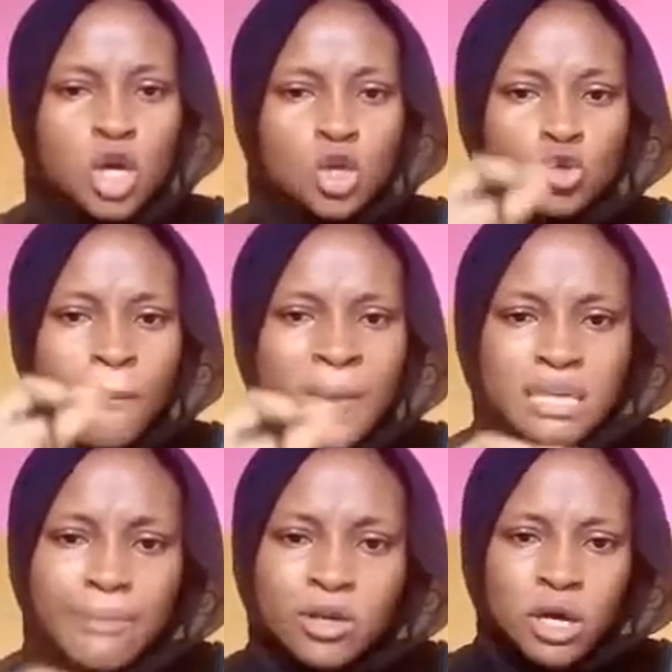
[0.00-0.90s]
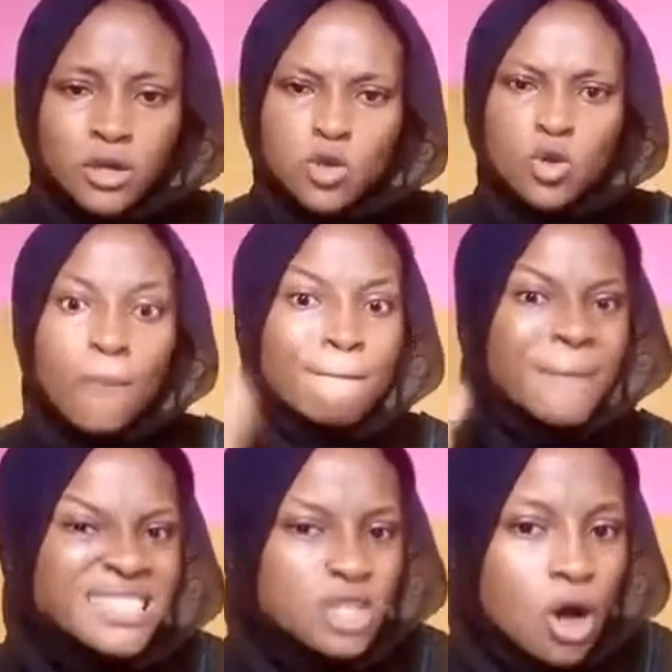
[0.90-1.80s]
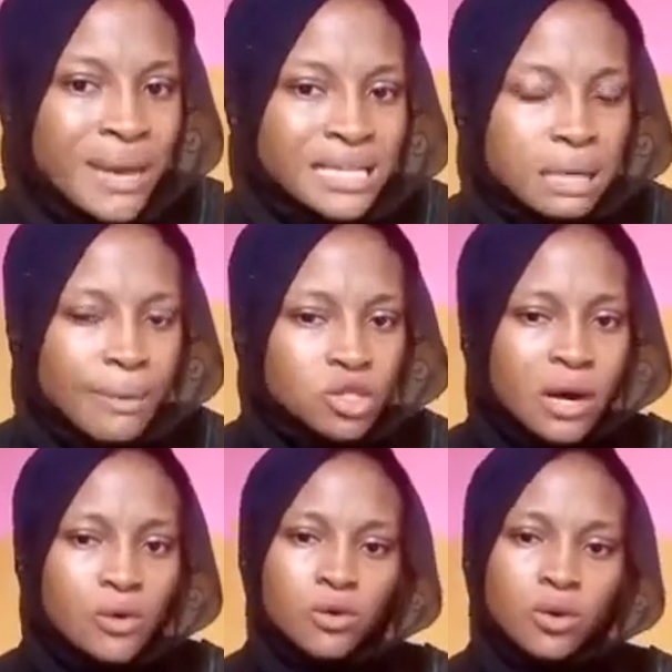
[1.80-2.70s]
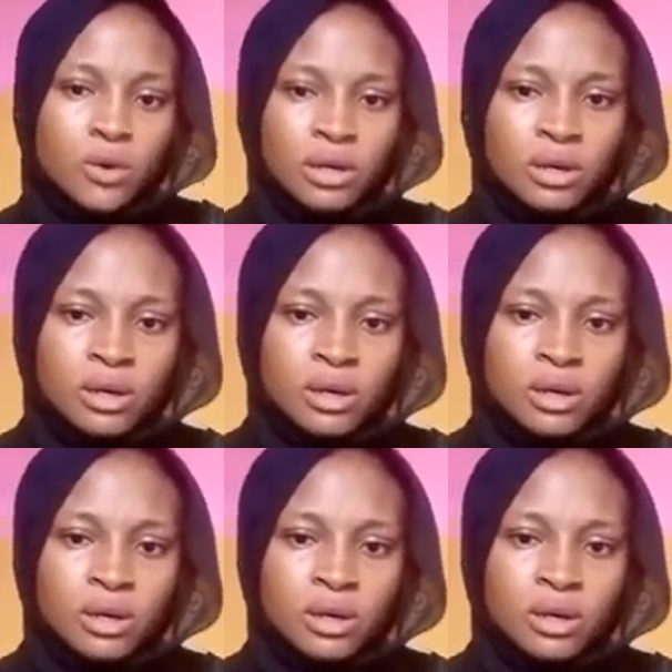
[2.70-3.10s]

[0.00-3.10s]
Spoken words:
to comment about how you look, bad comments about how you look.